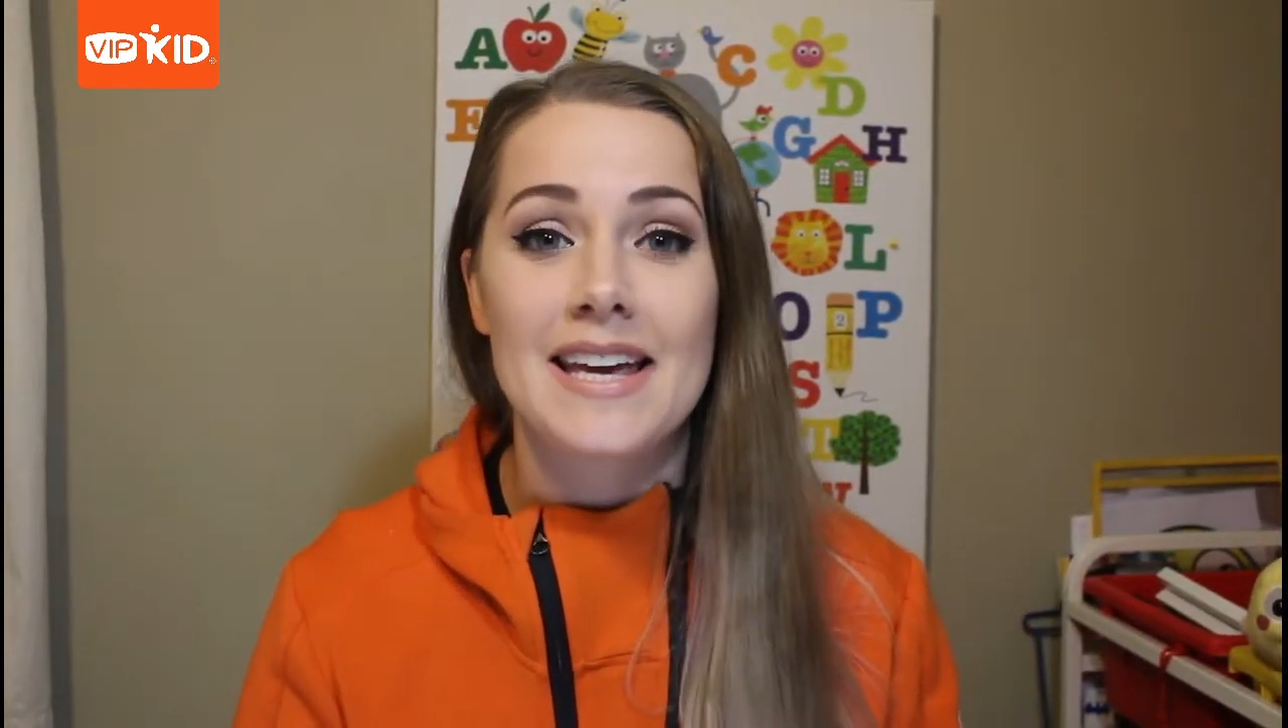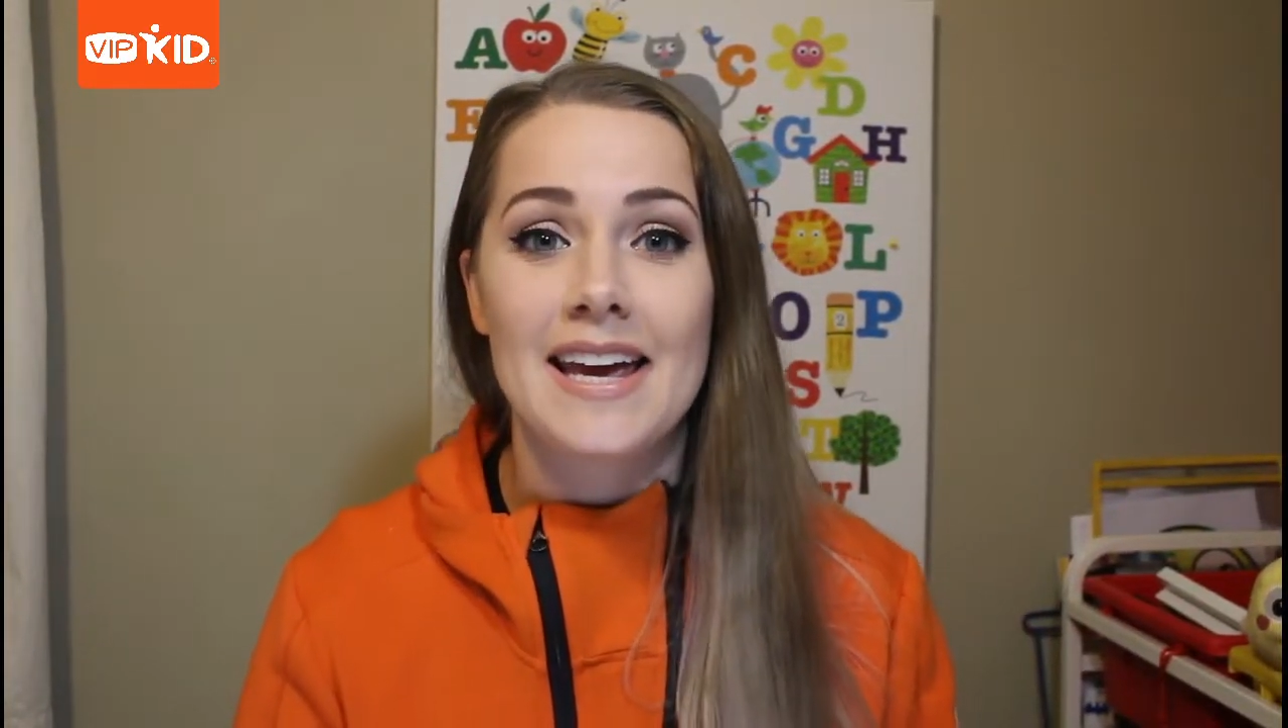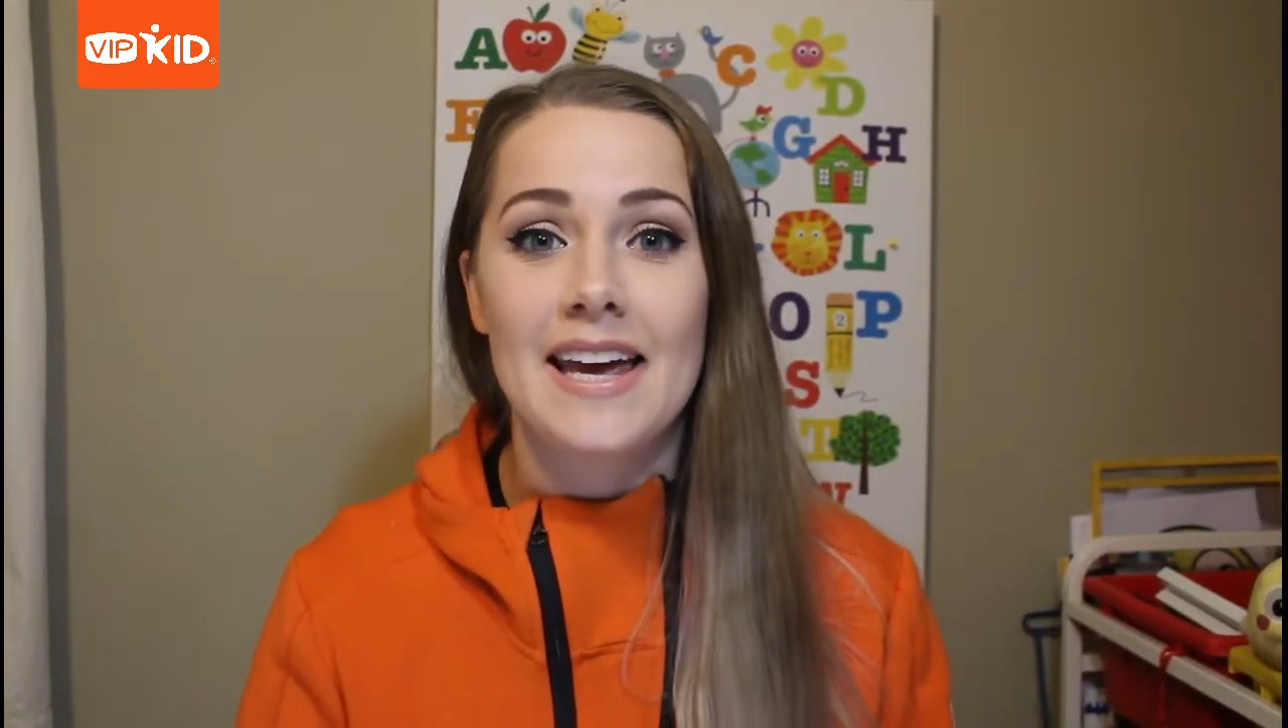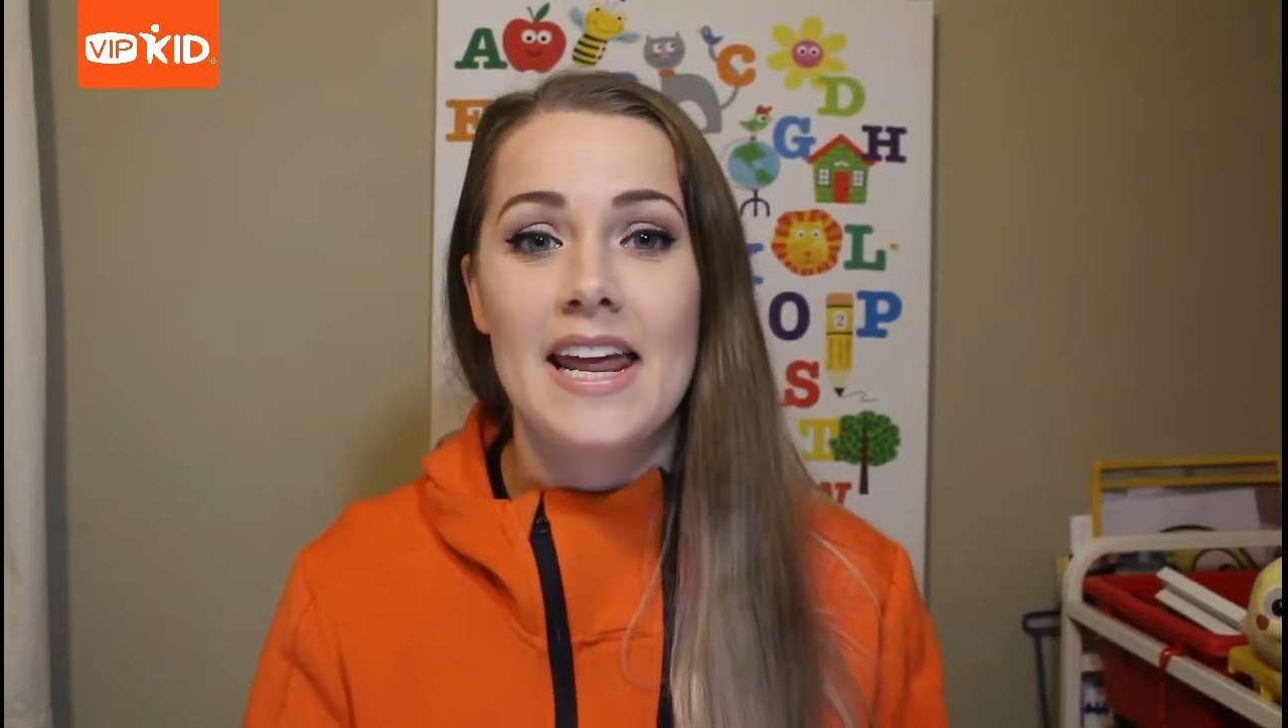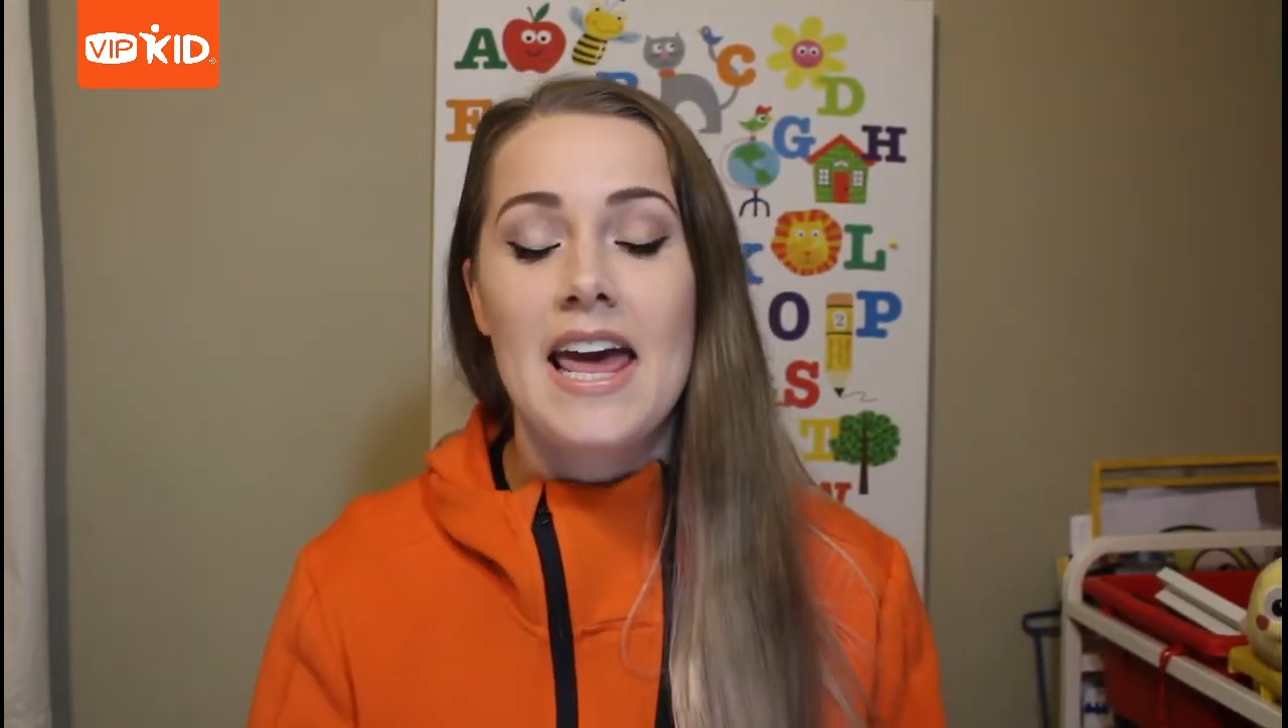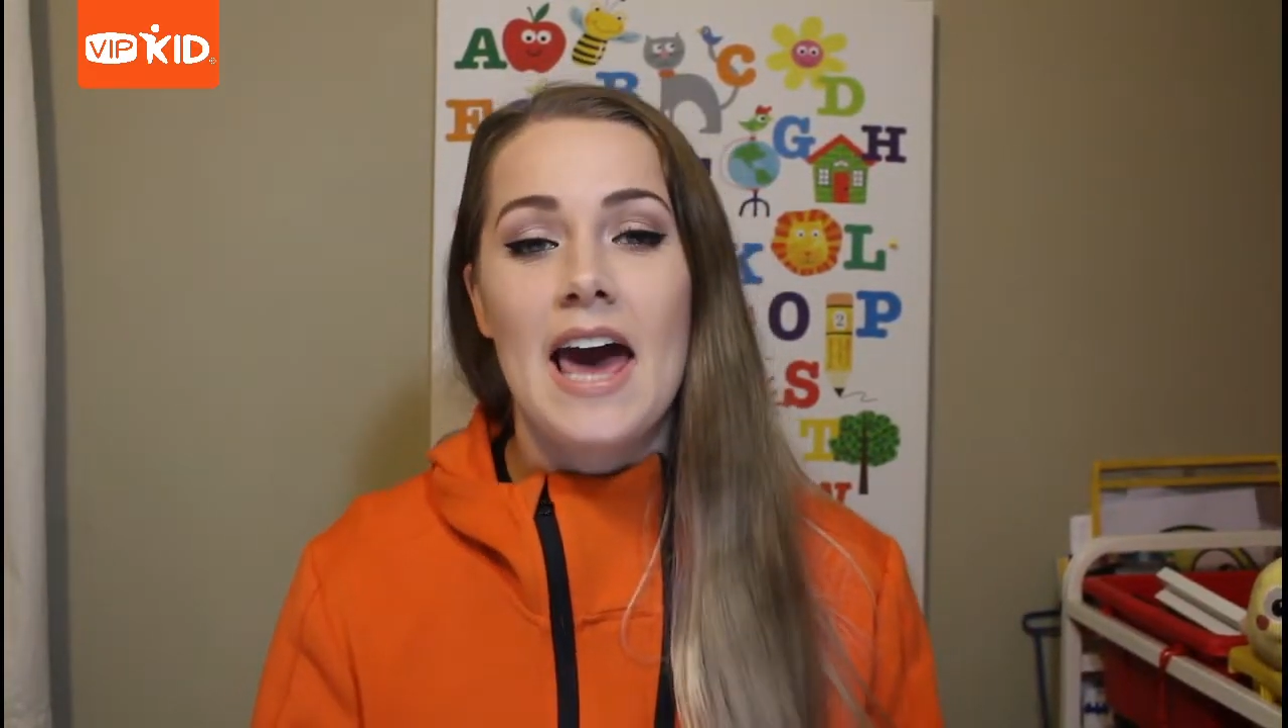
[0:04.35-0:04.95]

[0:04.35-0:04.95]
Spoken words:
Kid,